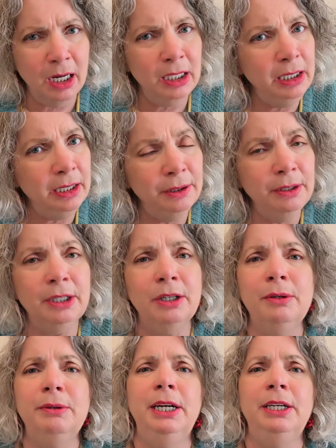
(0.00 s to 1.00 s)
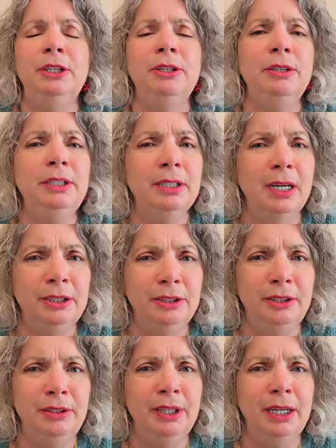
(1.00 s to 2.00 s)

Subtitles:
A year ago I could not do